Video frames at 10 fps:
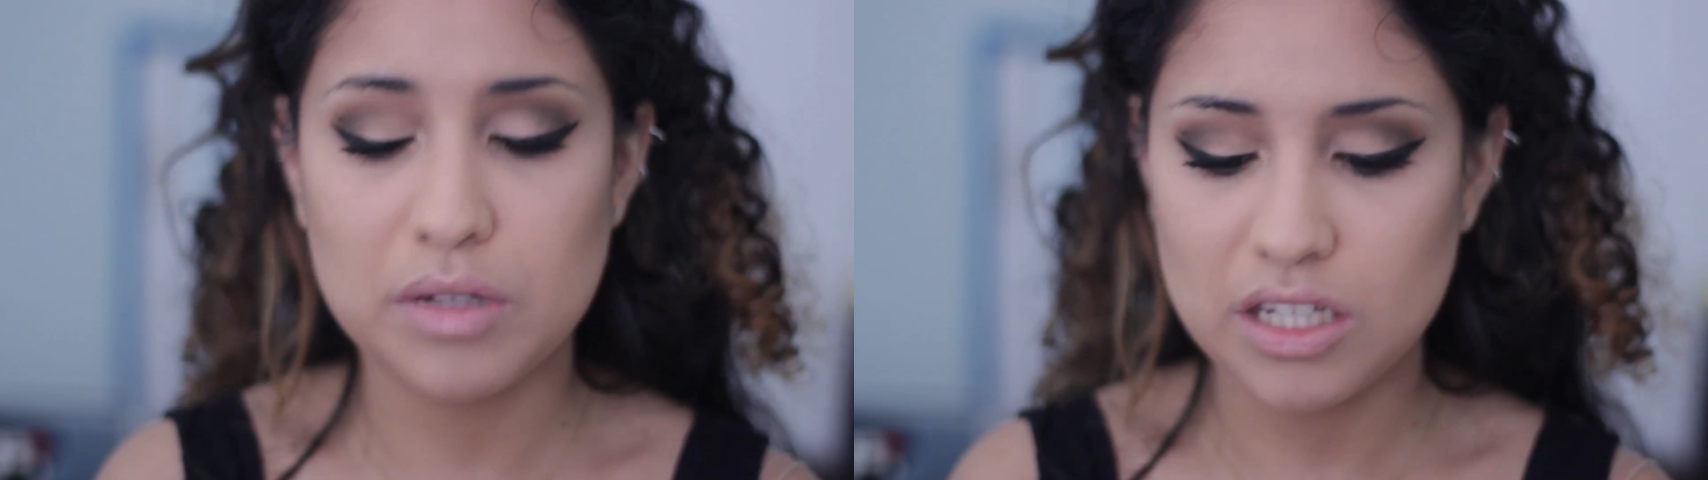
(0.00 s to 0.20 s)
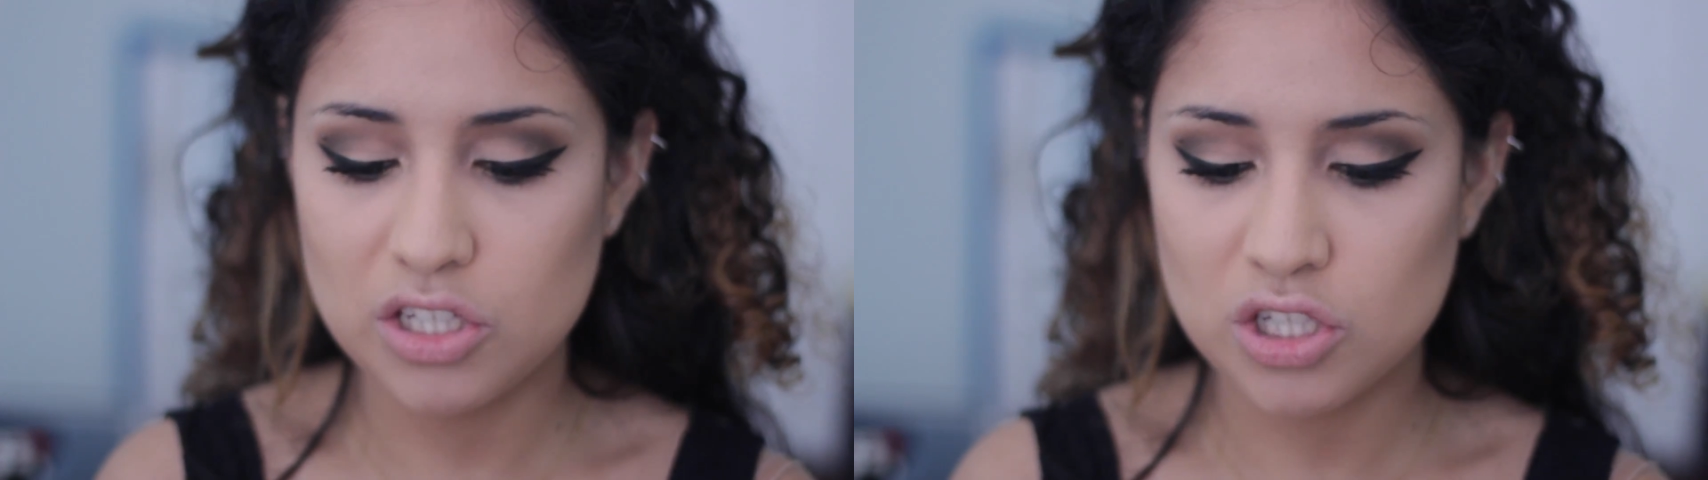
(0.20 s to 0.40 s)

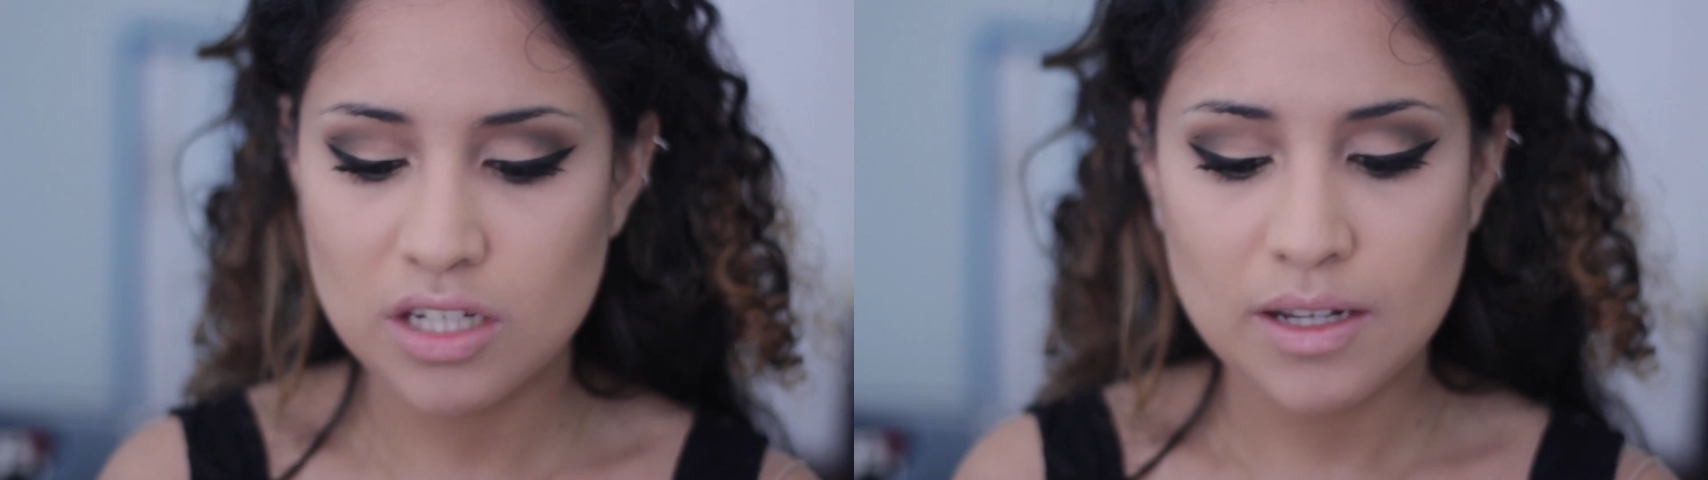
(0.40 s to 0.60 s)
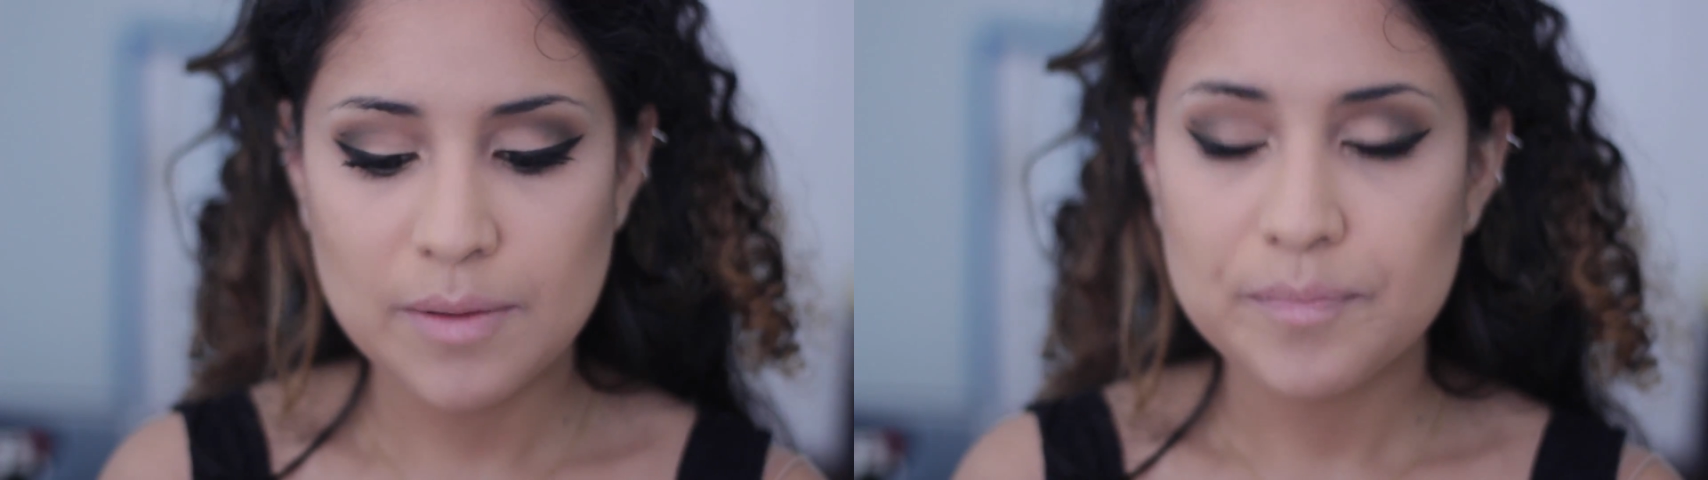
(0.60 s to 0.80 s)
peach,
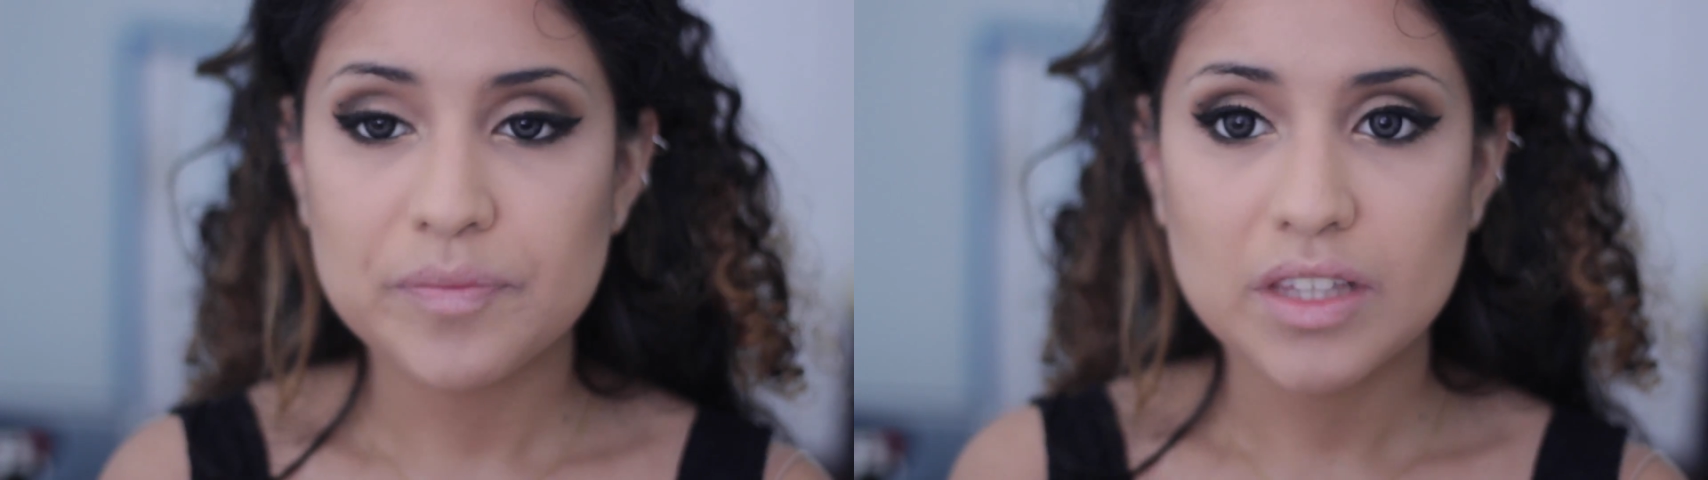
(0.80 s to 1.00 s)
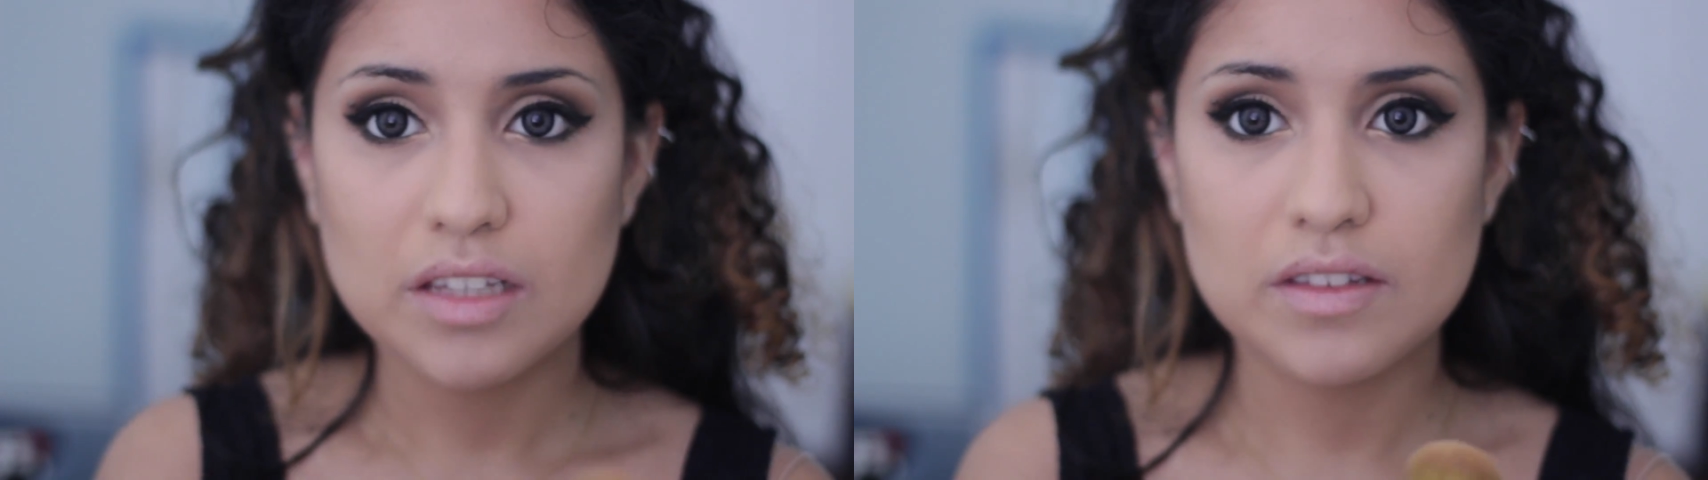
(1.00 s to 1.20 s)

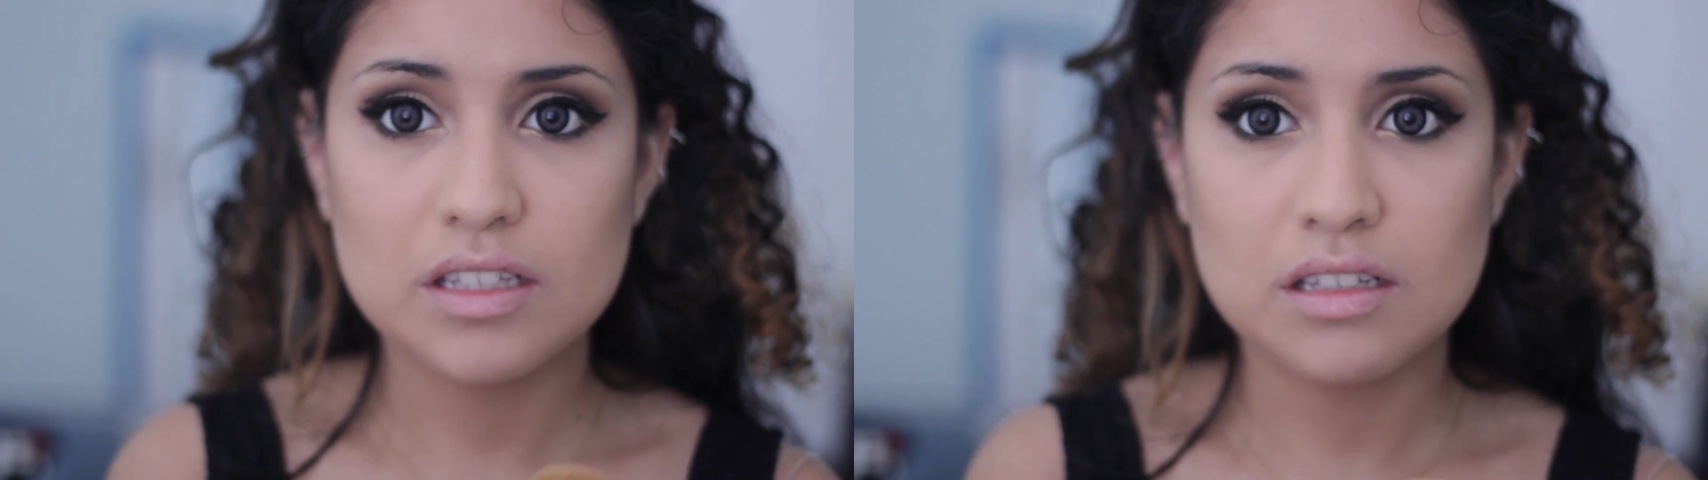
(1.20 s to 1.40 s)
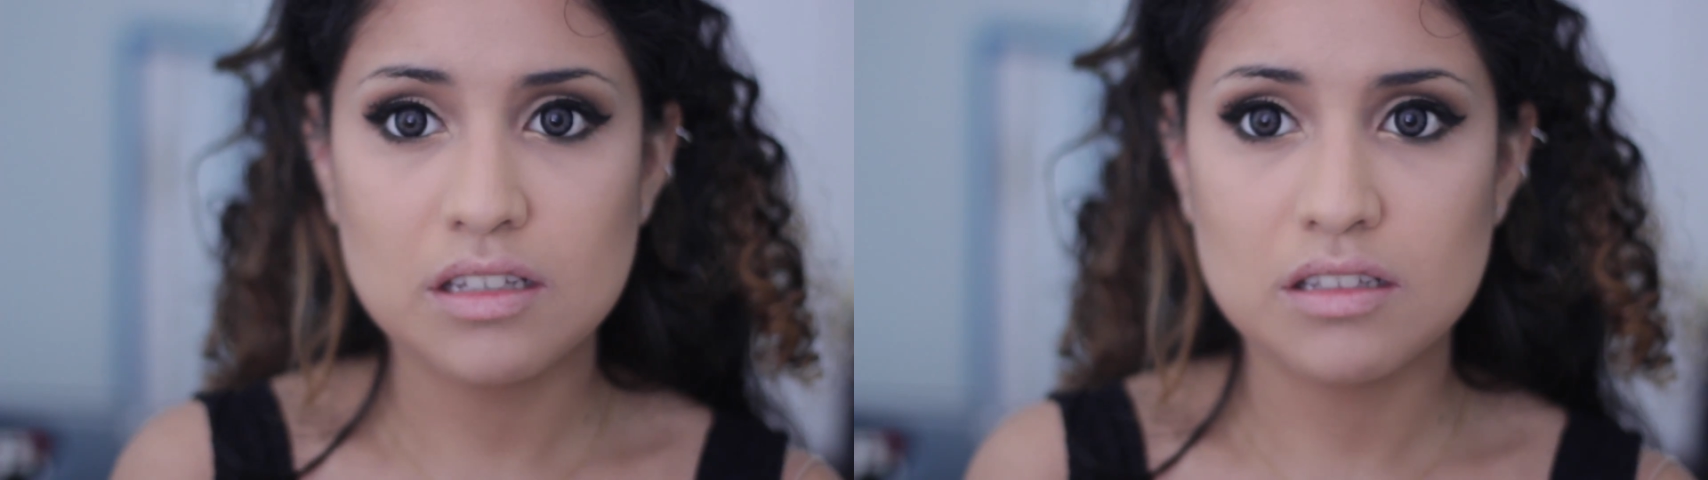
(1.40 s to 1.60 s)

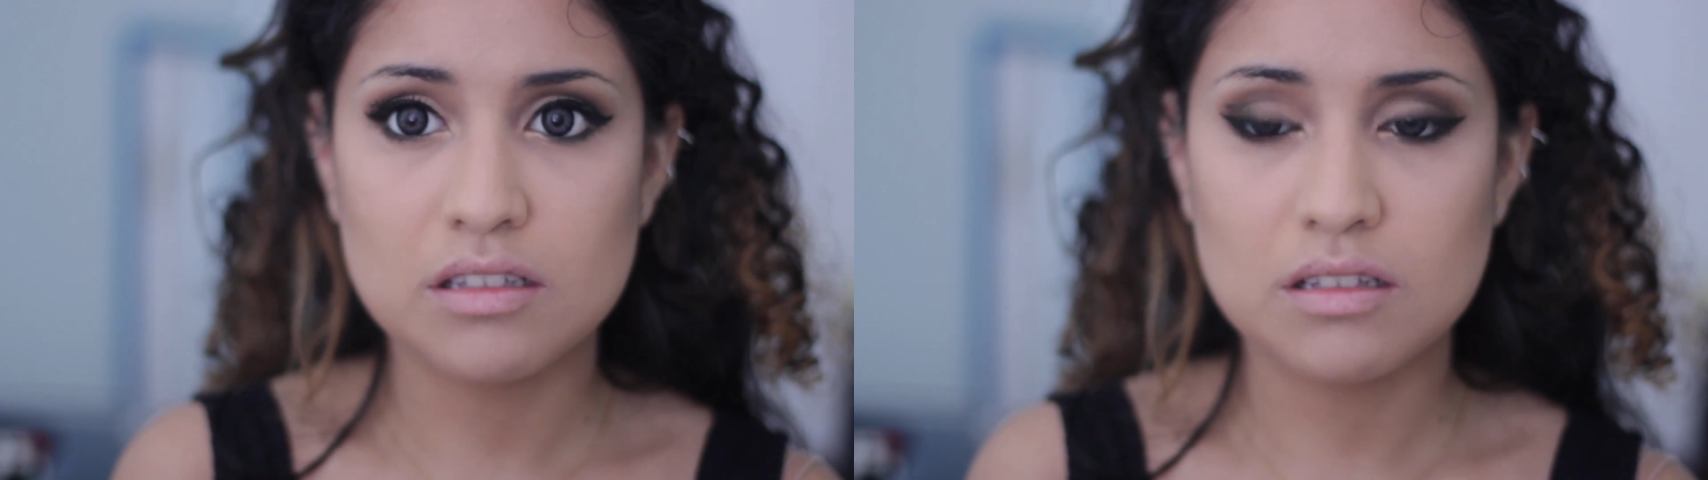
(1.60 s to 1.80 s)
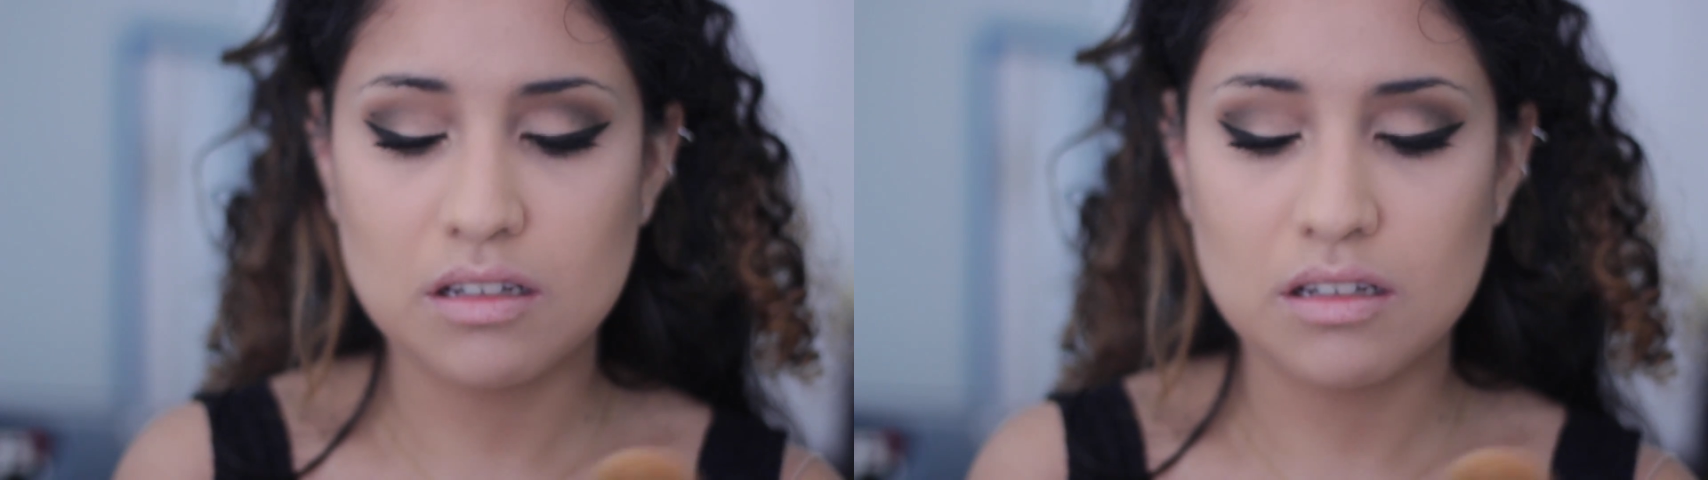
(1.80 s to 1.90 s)
this is